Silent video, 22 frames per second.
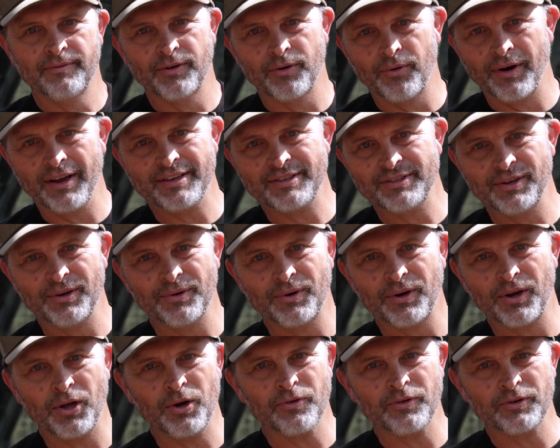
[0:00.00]
grazing on
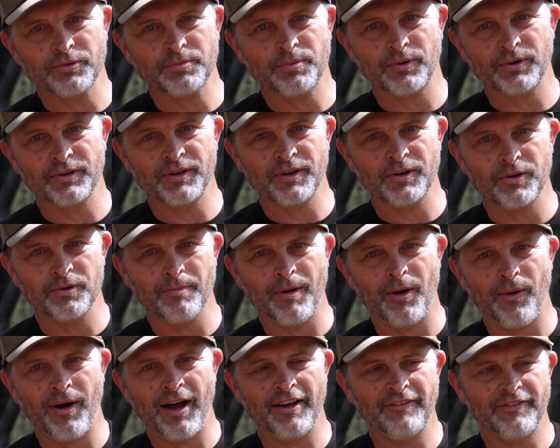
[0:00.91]
clover. It's pretty cool,
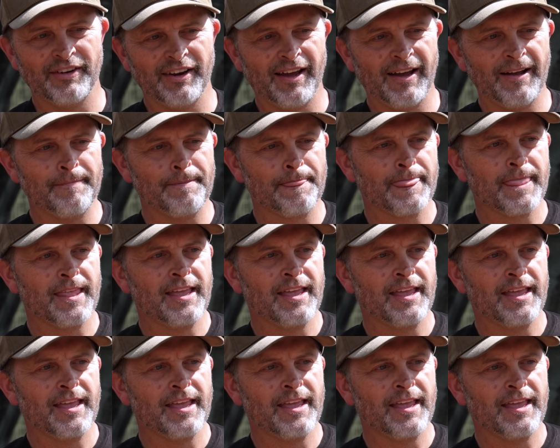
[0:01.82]
my wife and I.